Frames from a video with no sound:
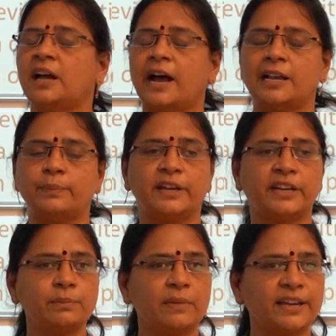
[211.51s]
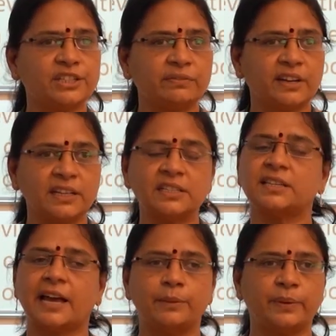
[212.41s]
I'll be getting my dividends,
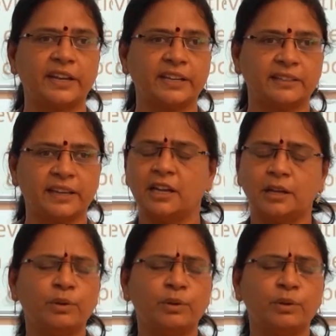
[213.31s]
I'll be getting there.